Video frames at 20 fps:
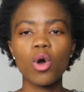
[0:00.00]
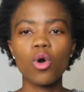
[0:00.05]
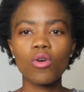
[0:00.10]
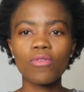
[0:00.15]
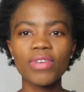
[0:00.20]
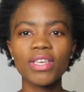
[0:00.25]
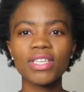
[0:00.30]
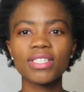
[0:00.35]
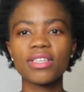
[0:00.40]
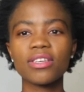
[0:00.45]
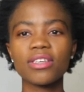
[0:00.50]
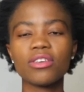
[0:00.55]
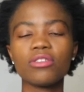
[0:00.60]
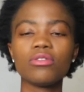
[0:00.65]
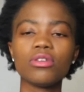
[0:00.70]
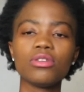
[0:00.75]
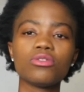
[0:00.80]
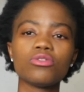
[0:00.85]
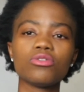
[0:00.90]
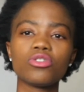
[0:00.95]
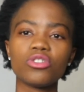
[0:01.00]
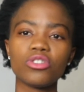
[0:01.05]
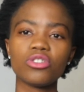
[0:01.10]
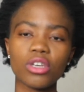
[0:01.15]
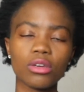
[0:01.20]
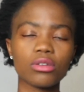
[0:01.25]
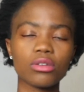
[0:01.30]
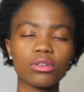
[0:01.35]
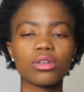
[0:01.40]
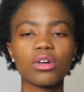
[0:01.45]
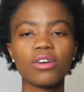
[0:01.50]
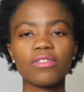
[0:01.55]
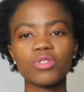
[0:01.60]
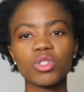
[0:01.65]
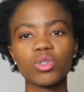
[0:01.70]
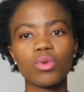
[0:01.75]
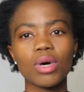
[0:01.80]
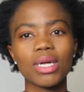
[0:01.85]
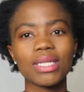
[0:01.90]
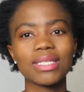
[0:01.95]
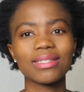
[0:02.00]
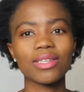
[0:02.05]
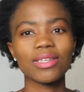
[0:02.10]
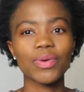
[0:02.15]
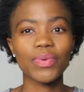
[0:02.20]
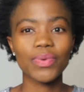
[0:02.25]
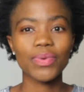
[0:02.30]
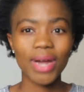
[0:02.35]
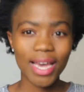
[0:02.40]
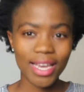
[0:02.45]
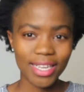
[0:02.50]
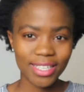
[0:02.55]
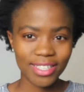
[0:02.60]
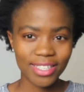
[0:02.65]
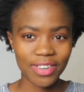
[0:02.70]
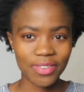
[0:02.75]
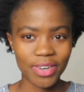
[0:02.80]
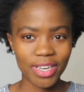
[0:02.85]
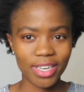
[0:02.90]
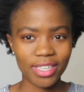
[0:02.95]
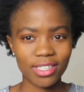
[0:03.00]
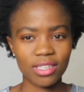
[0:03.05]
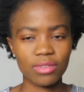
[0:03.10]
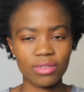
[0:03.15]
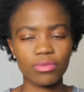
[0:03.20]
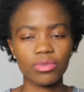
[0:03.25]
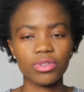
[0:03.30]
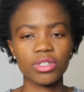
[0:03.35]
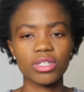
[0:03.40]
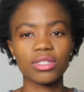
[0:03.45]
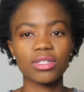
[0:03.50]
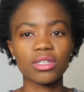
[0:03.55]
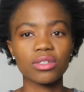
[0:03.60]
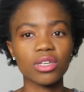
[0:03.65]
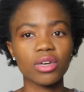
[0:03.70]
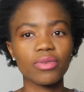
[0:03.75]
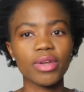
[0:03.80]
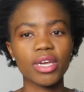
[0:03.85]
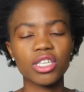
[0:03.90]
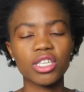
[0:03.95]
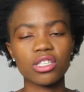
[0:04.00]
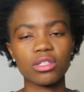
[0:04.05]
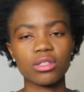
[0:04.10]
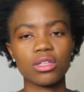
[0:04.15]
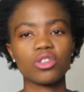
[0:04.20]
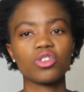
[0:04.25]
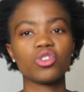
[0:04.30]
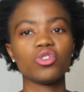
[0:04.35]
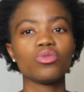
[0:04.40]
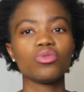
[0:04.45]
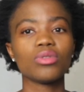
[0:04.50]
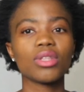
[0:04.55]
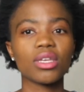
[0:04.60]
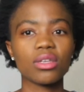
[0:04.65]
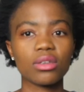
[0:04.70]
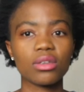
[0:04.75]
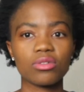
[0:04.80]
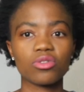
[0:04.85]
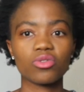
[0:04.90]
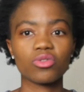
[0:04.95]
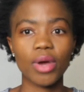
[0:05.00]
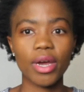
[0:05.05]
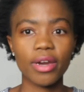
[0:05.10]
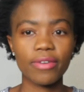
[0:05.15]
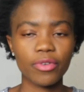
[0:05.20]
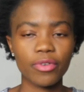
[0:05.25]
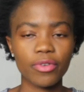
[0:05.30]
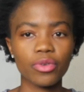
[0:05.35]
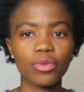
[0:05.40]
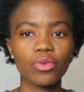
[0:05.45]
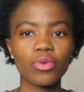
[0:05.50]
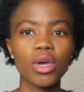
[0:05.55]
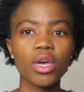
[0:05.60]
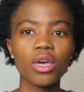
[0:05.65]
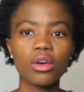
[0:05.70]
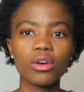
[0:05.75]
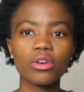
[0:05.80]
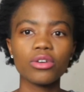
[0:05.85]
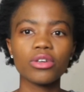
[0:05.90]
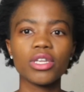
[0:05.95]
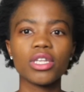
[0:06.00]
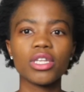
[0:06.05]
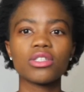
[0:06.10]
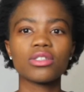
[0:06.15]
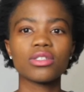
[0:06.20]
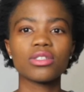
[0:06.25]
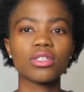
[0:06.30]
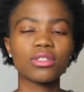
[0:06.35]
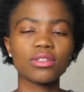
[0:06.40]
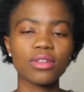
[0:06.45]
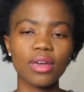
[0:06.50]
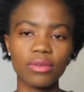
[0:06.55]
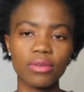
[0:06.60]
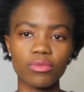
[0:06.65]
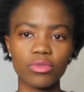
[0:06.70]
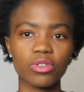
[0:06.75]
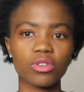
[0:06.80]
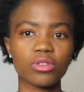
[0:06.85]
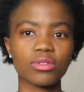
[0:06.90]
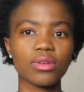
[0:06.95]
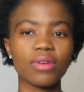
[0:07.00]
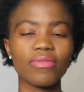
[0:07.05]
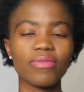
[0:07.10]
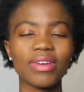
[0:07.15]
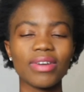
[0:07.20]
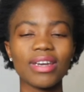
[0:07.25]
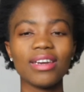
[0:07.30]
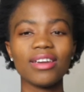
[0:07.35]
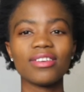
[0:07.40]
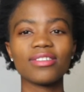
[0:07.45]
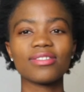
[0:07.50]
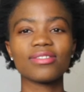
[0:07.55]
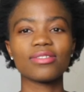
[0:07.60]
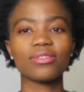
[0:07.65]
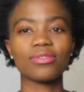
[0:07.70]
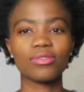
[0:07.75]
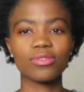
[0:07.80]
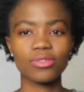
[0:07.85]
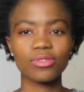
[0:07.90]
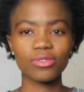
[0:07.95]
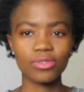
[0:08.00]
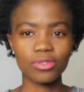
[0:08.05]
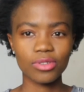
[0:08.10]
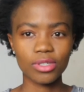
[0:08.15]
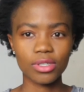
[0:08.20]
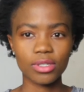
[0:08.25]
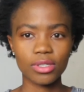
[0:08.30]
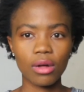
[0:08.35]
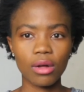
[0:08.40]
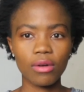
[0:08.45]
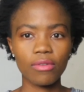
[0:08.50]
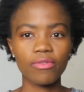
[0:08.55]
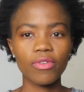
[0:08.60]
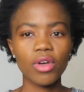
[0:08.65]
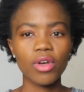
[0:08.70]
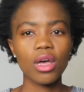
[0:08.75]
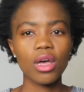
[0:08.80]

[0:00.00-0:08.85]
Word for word: obviously you need to steer yourself towards the right direction which is the direction that you think is right for you you need to sit down with yourself and listen to yourself